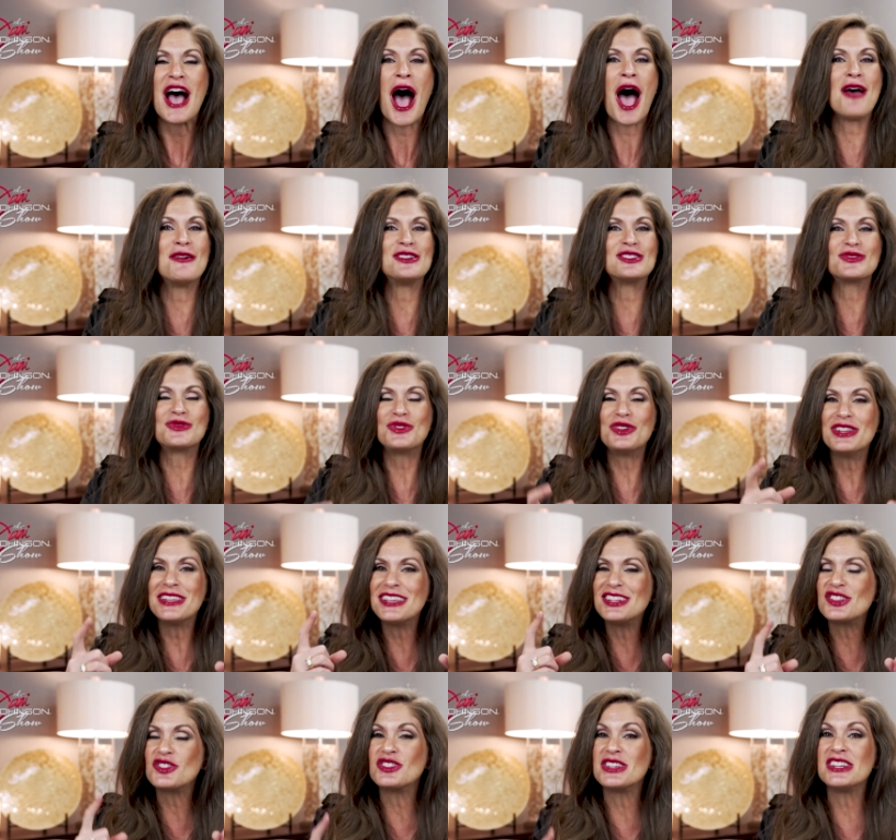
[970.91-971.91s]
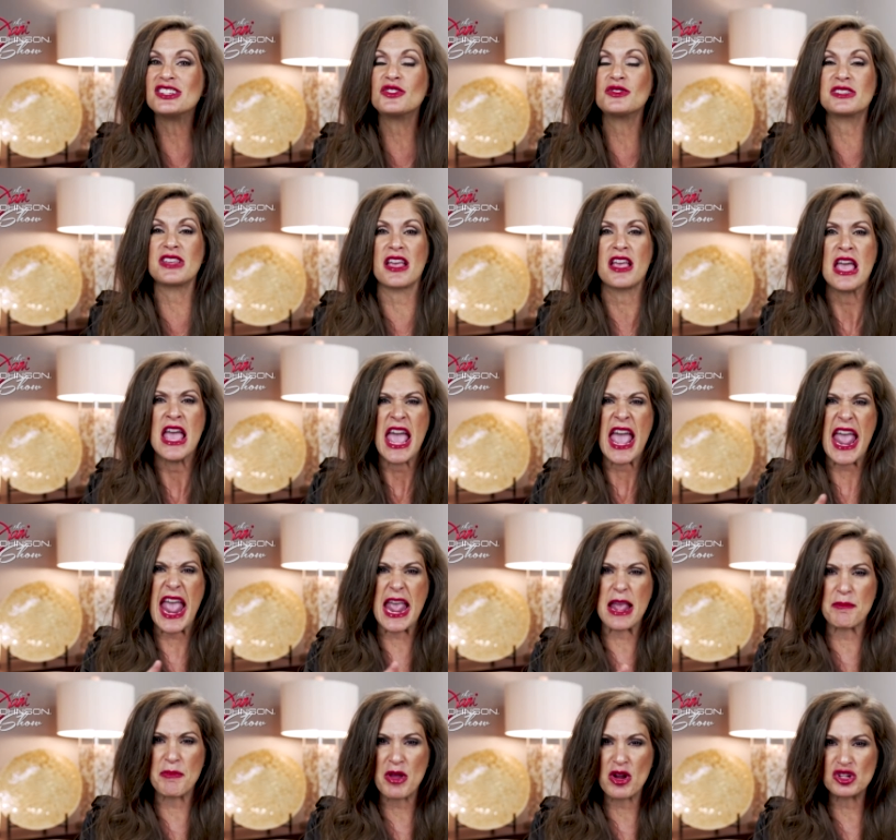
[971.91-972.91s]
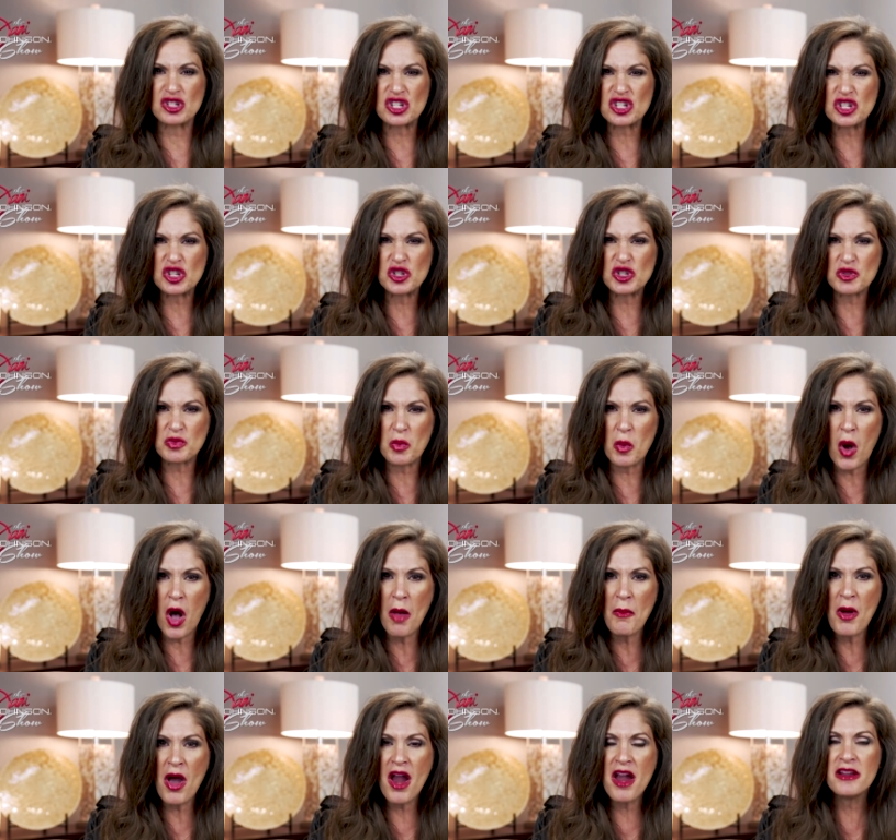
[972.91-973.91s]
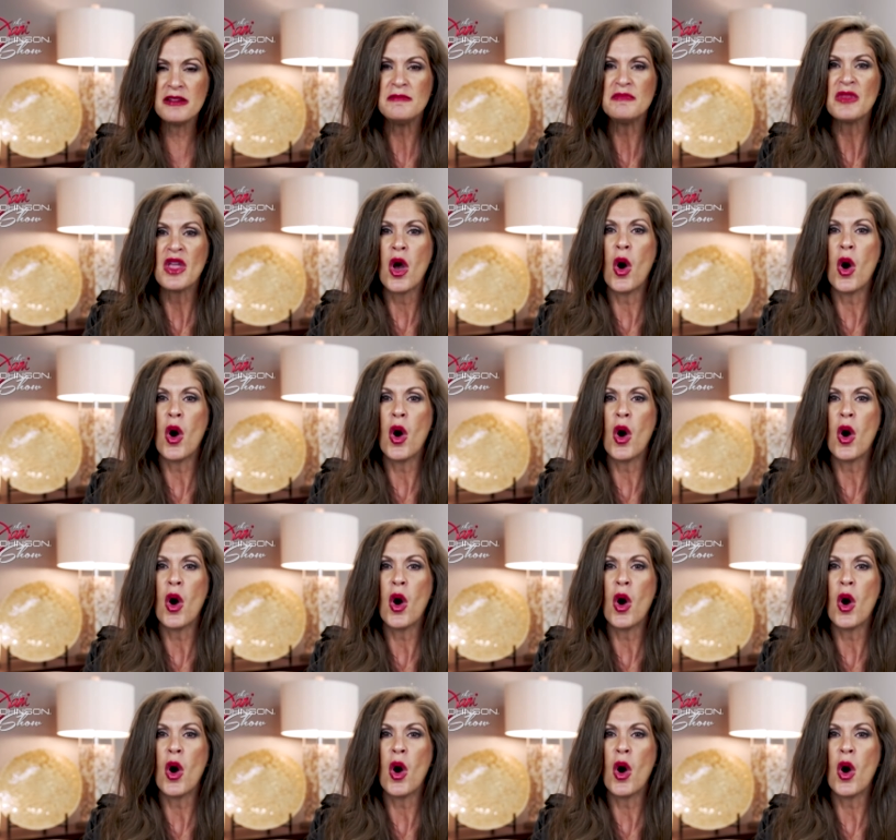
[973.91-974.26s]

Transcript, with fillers: I was really strategic. It was like 8 pairs of shoes from Walmart,